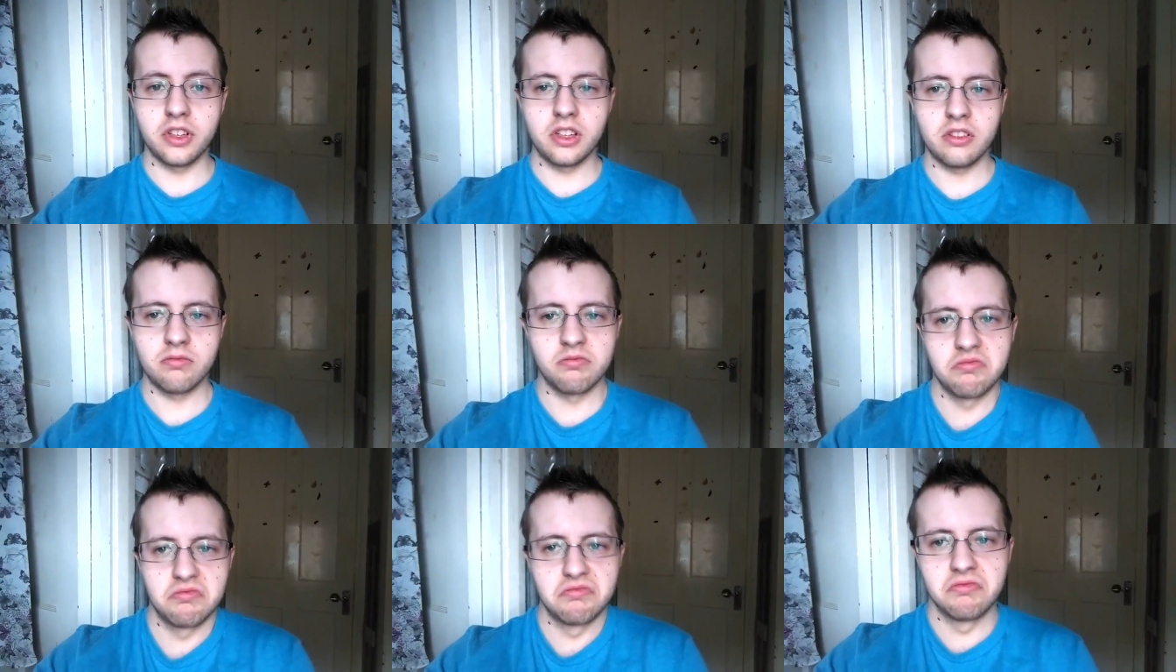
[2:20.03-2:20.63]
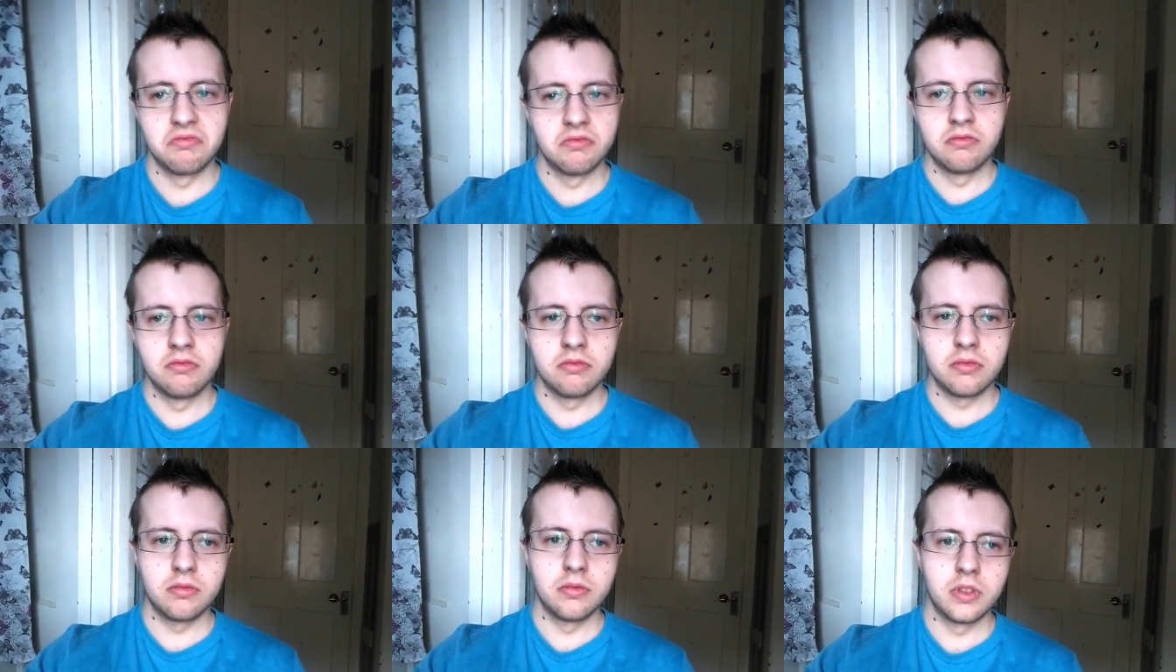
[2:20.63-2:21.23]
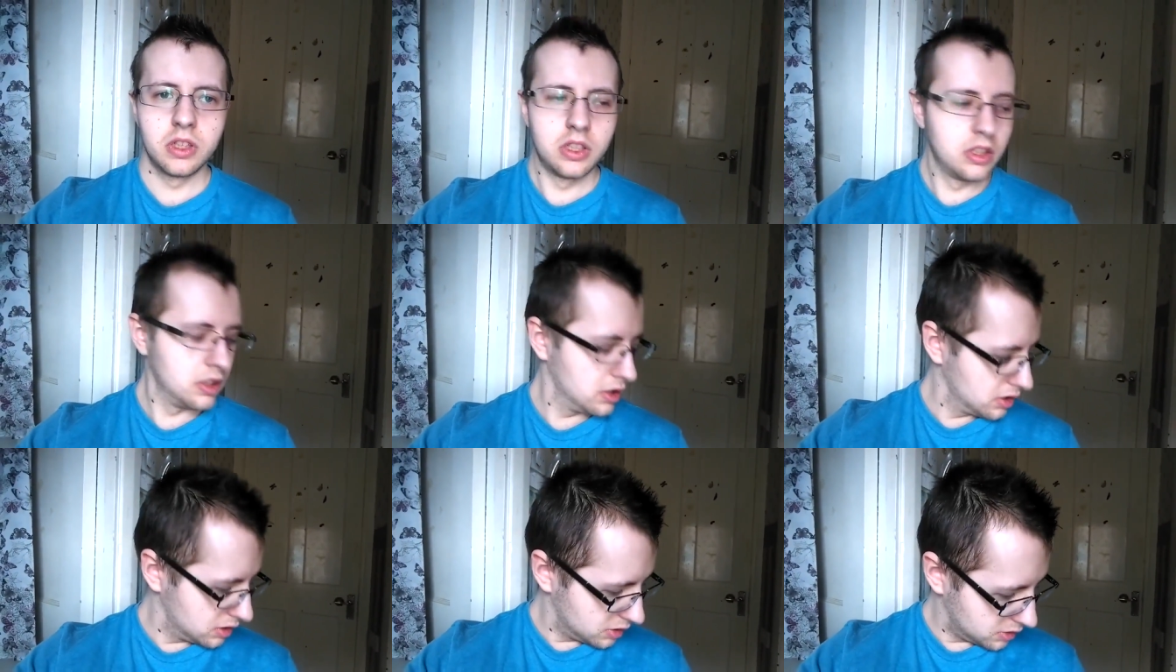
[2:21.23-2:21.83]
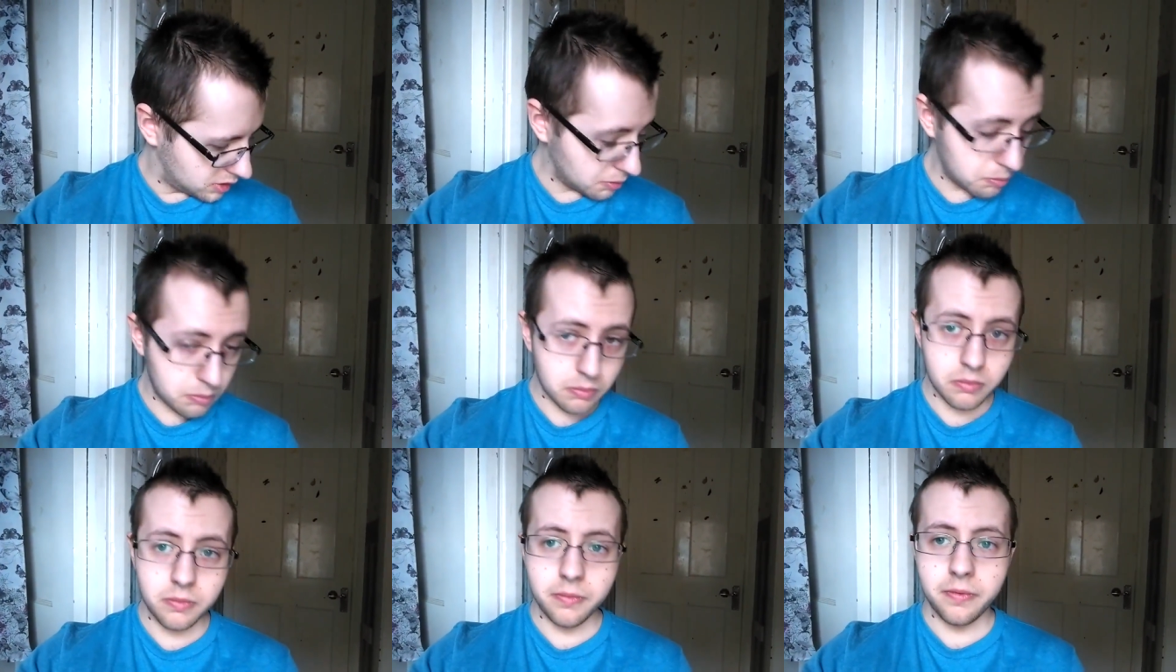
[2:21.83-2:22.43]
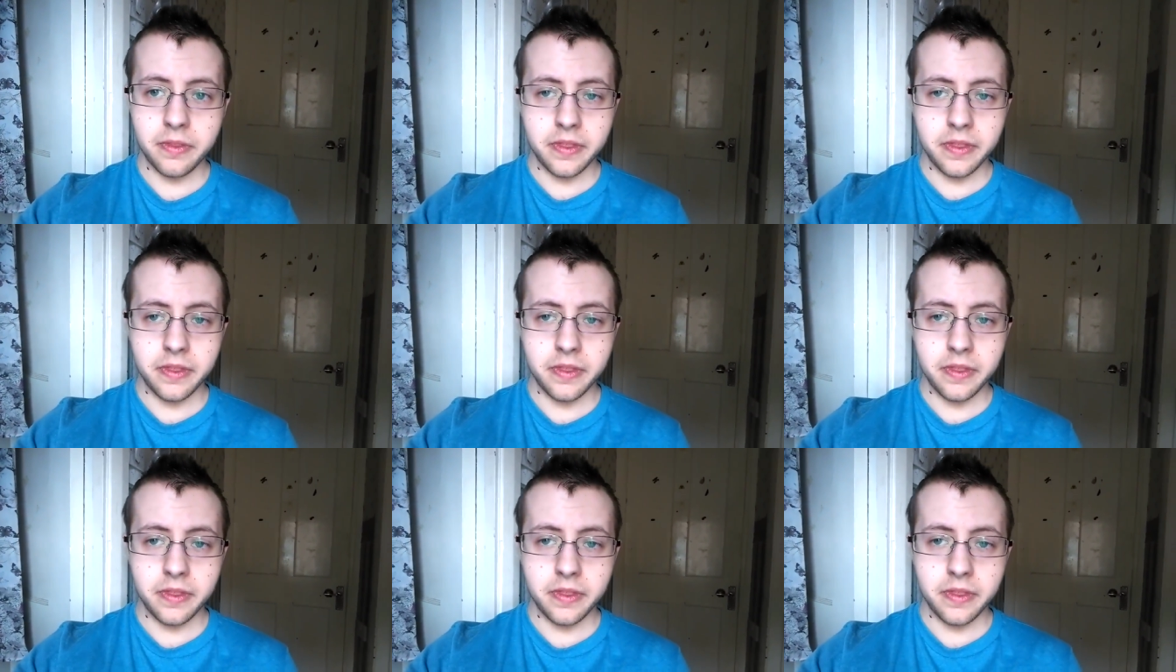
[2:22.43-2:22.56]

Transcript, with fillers: in some.